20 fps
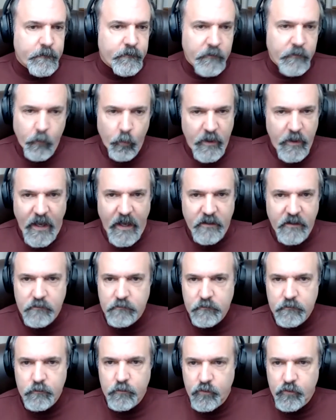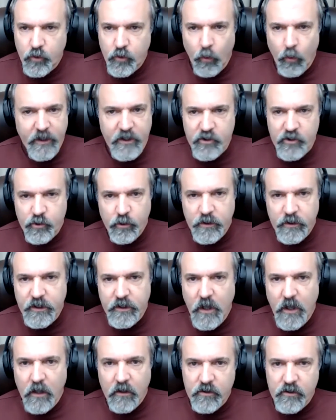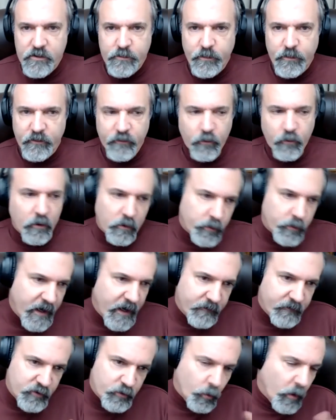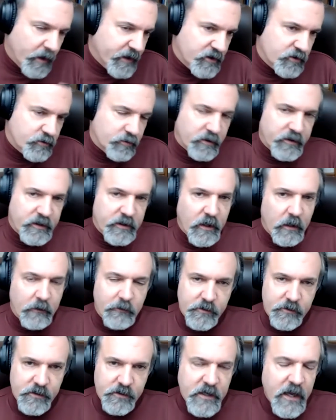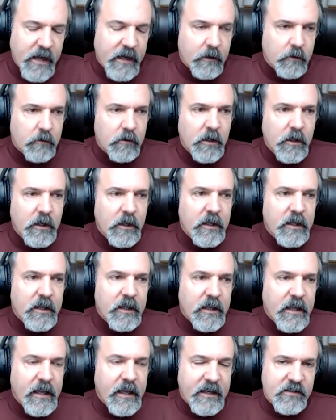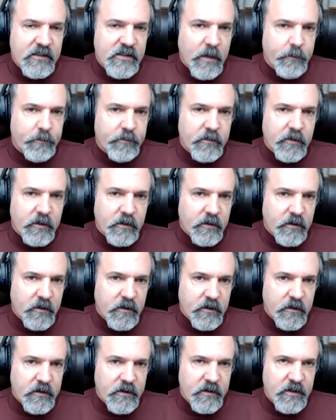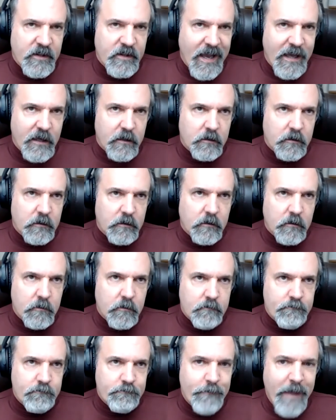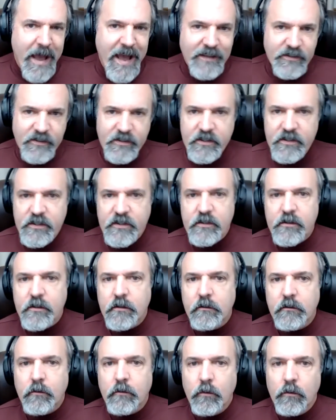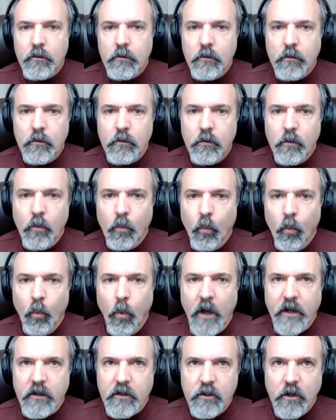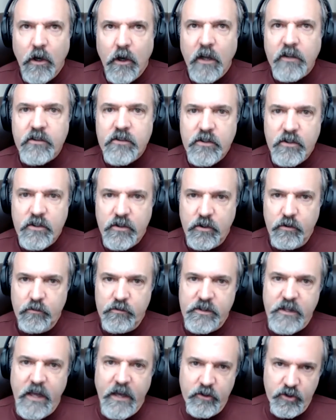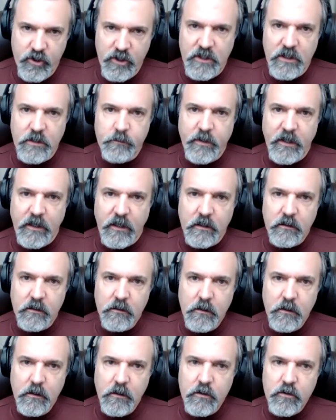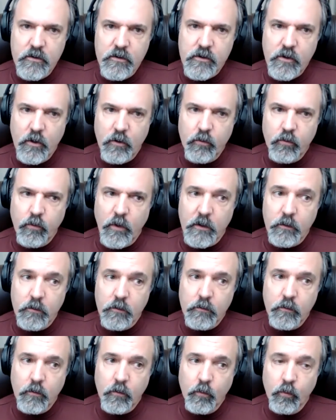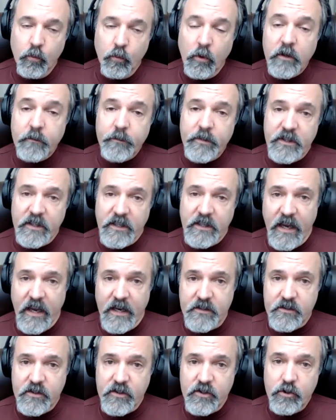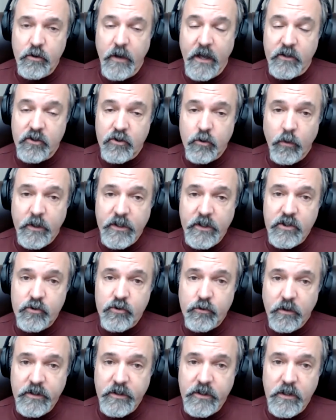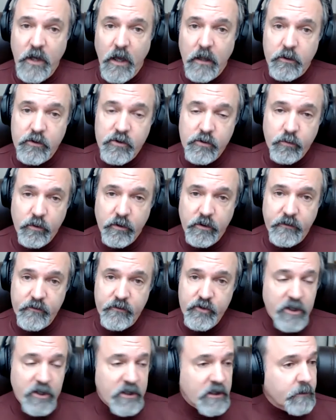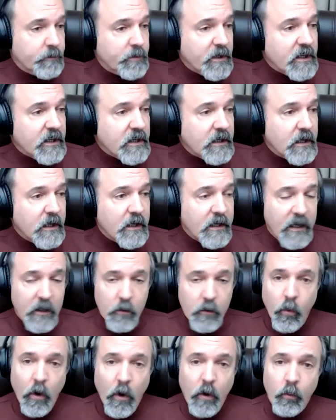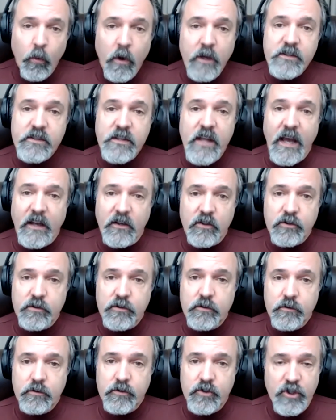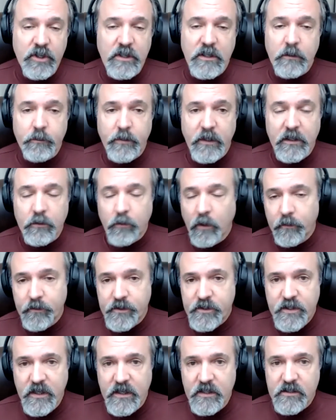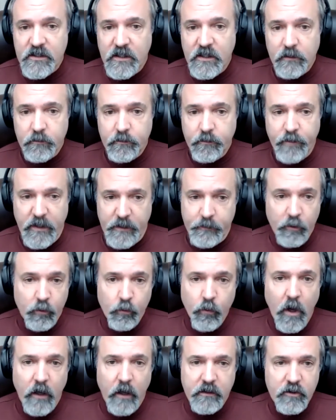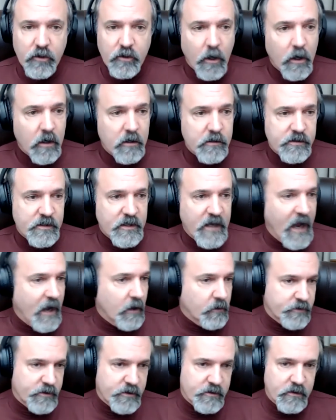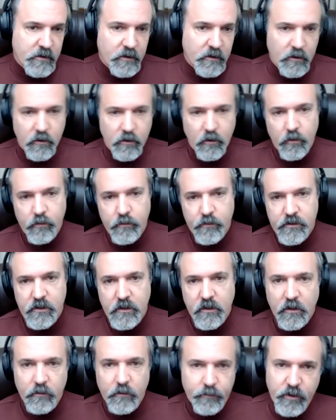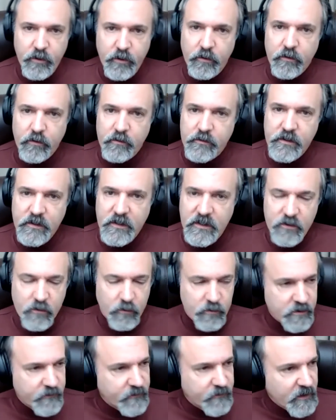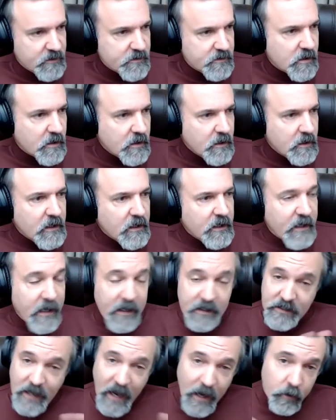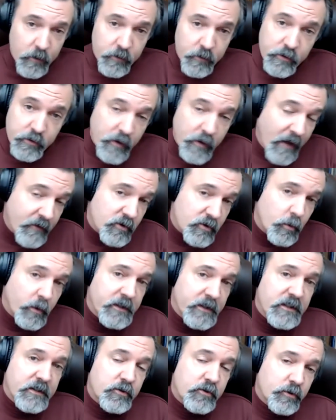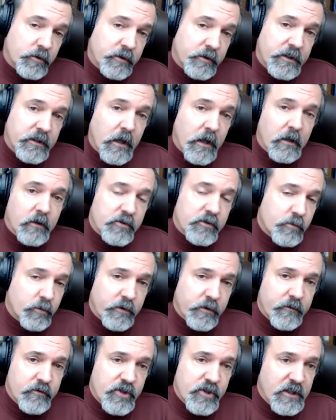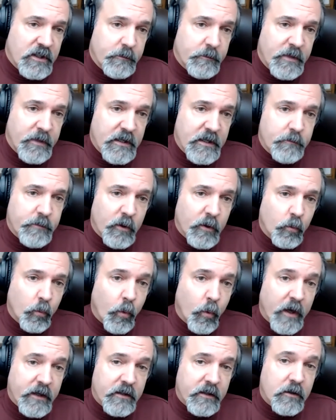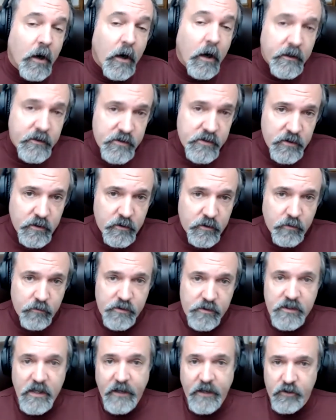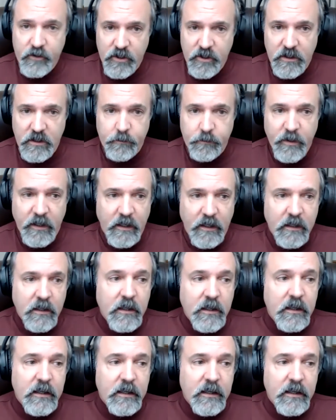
We had $20 trillion before, we have $20 trillion now, except that masks what constitutes that GDP. So what would have been the case is you had $20 trillion worth of GDP, and what was that GDP? Well, it was things that people want, cars and houses and clothes and computers and these sorts of things. And now you have $20 trillion worth of GDP, but what constitutes that GDP?